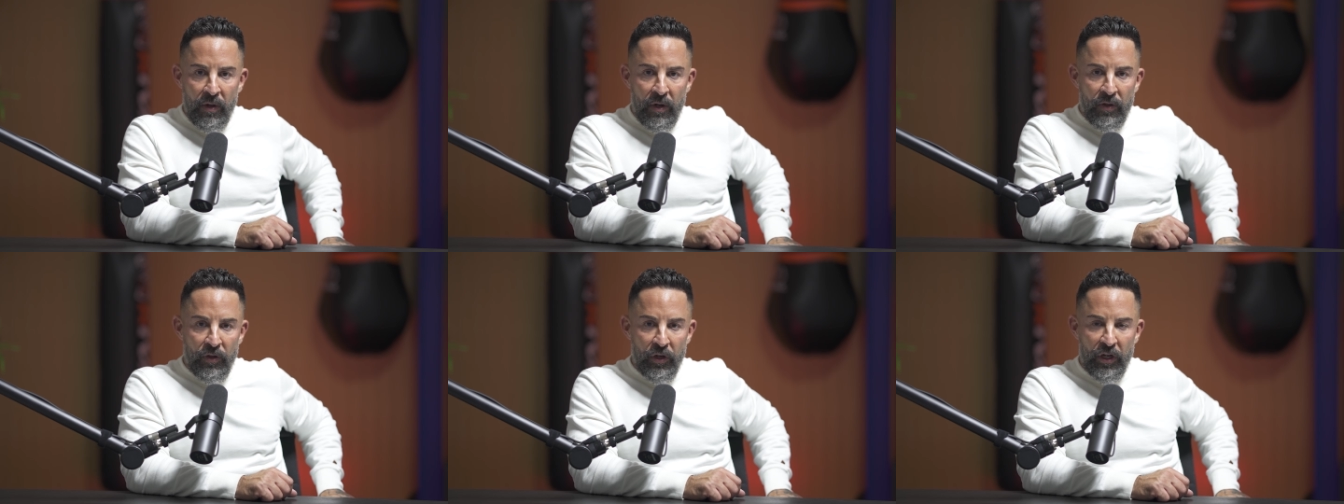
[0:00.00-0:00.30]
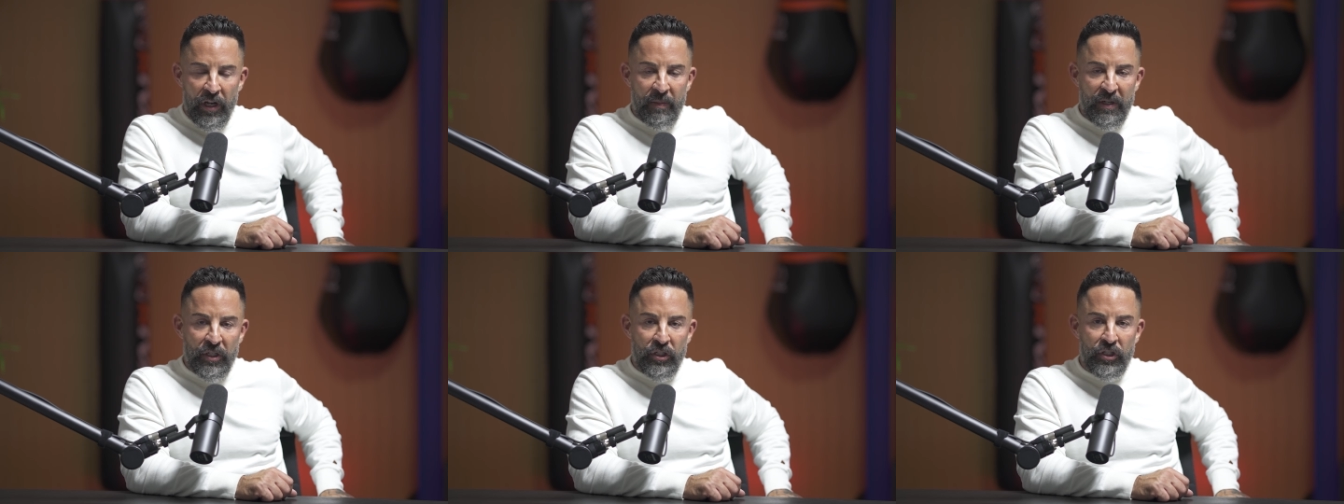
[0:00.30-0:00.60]
They're
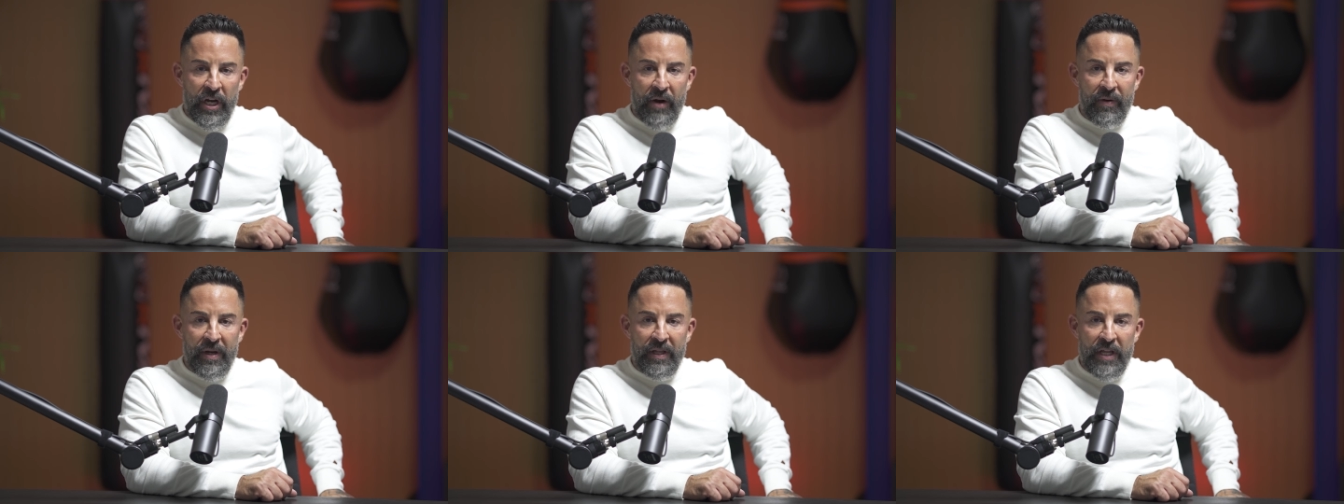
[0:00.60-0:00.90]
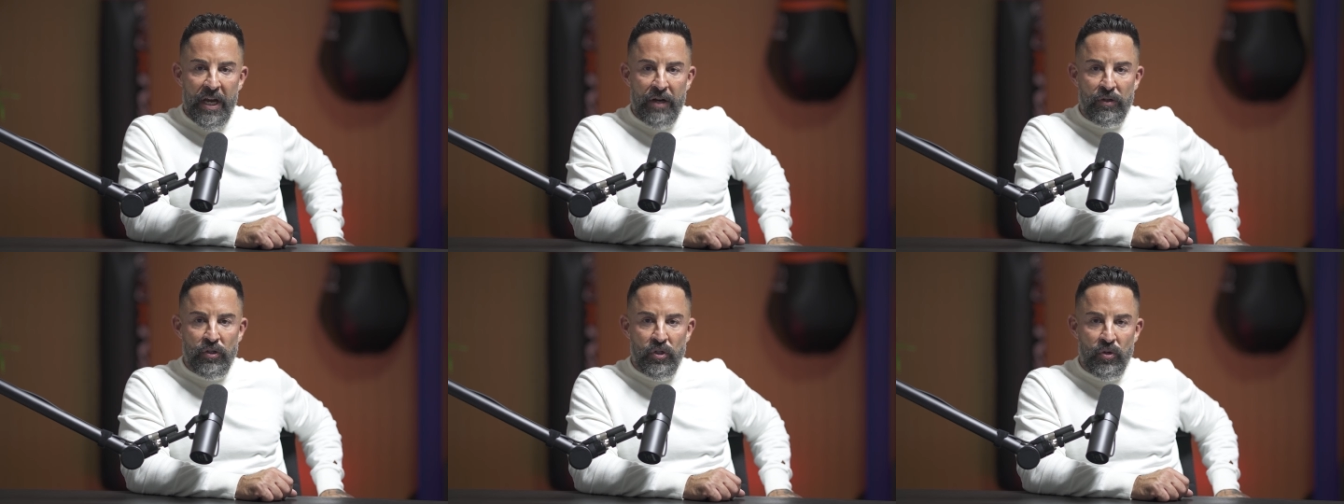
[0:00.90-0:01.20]
gonna be sharing
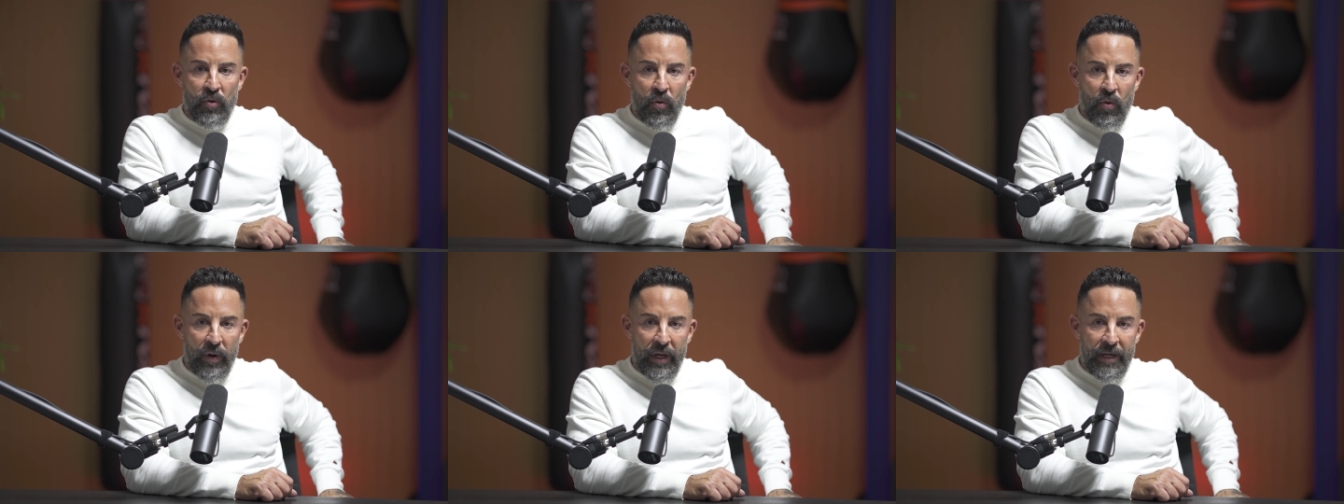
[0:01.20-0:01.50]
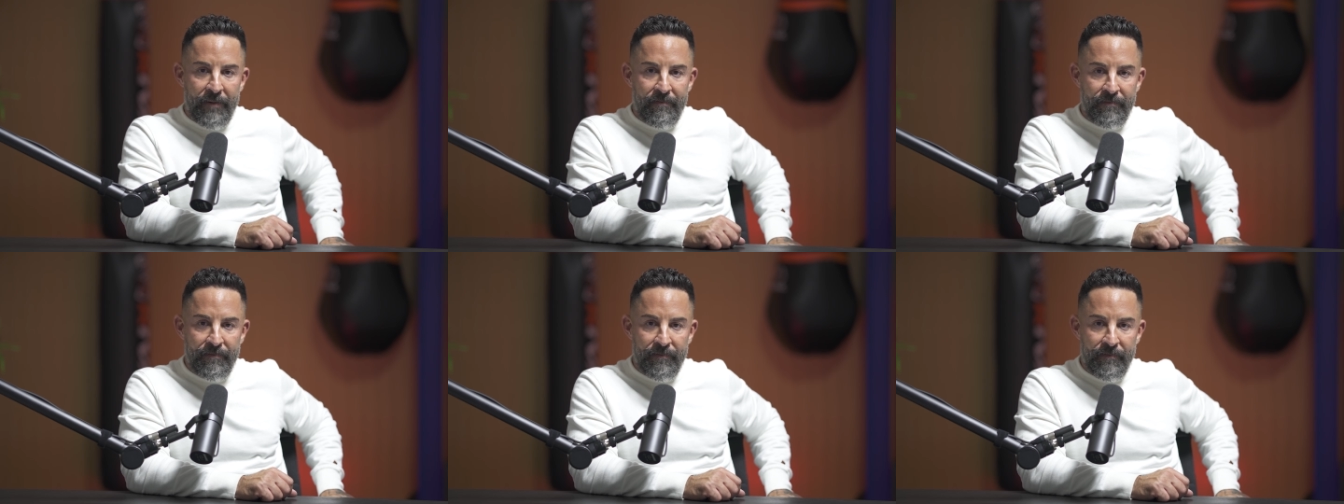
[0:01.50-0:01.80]
their
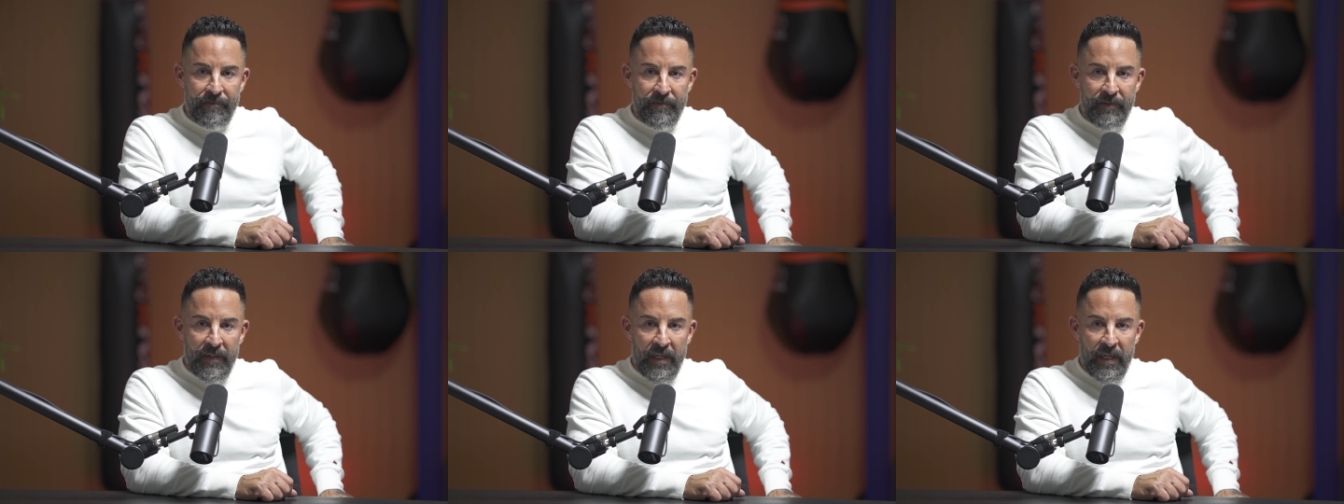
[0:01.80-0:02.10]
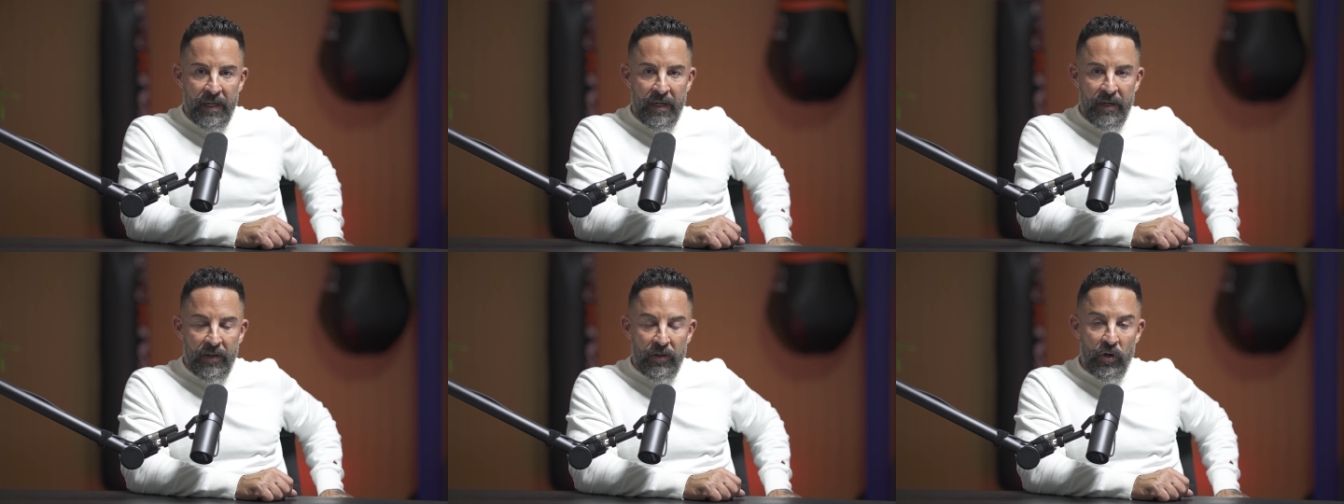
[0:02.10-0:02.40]
story.
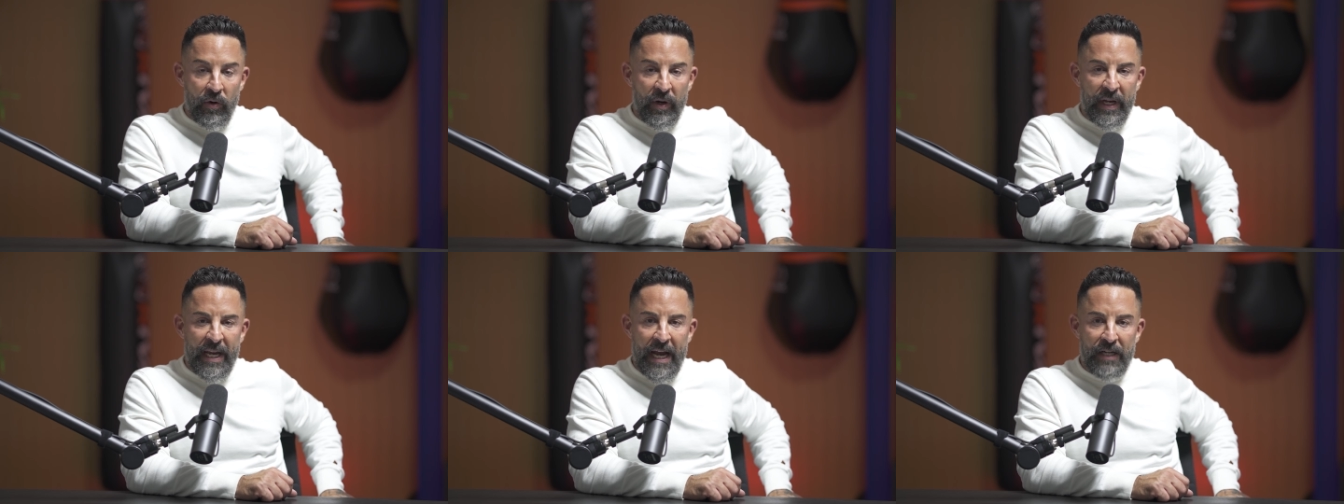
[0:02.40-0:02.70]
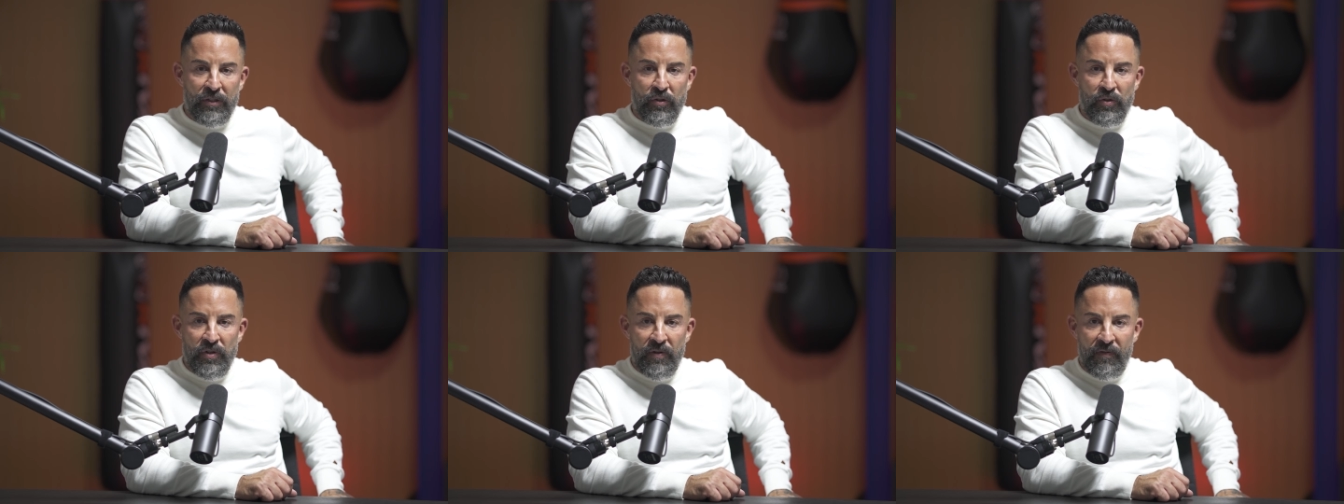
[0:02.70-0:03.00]
They're a
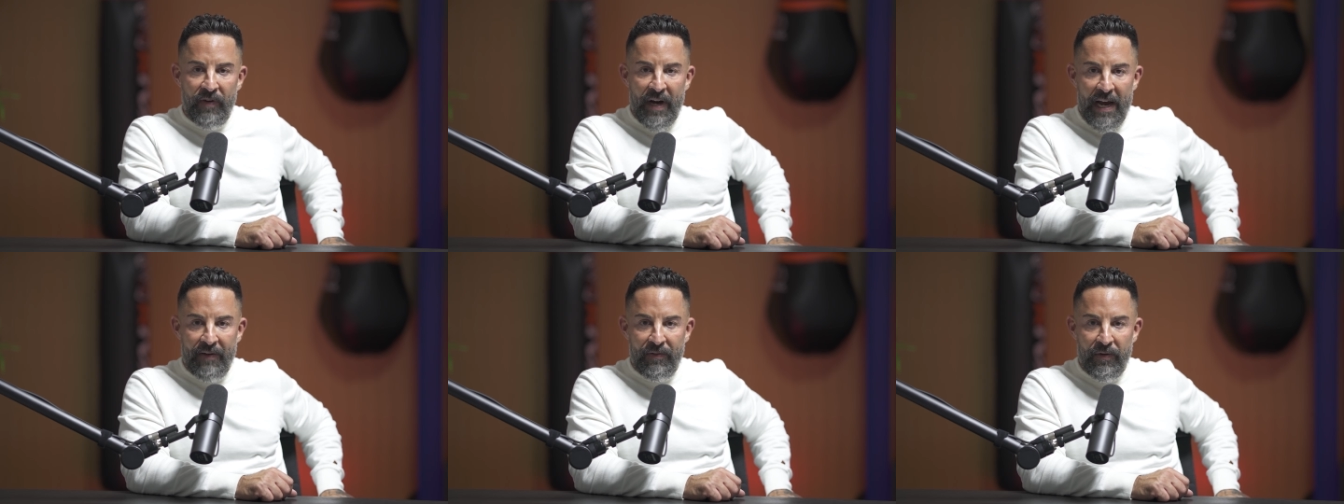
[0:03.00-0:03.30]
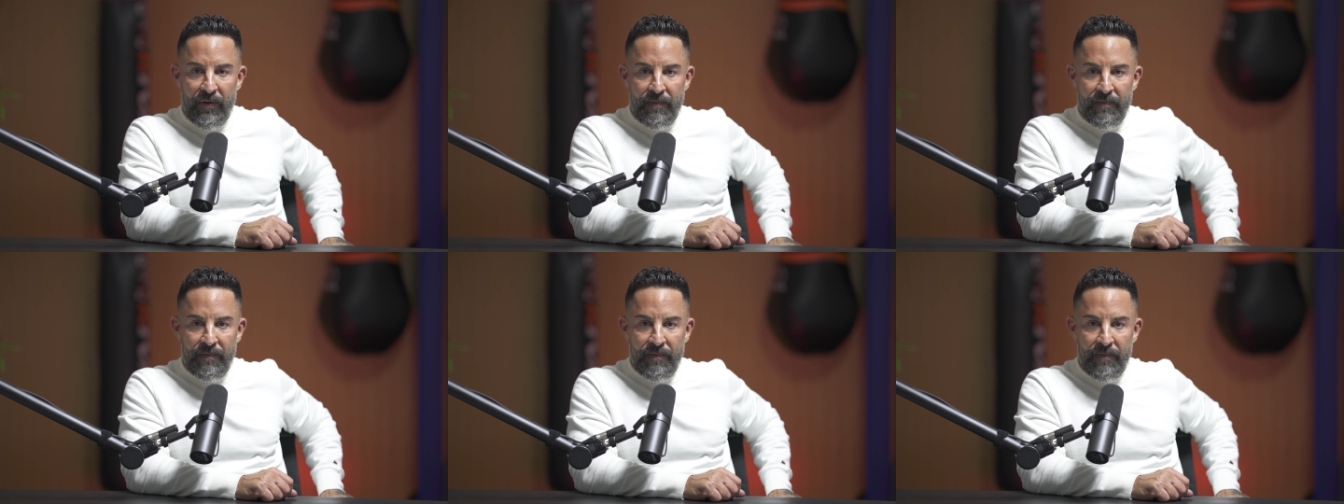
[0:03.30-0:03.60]
cancer
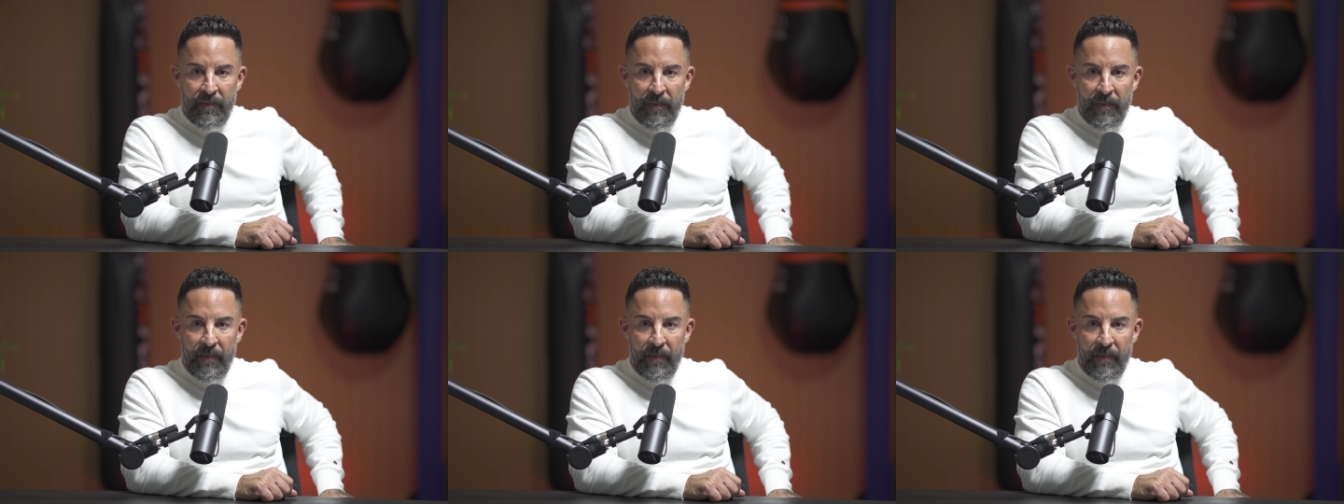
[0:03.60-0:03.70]
survivor.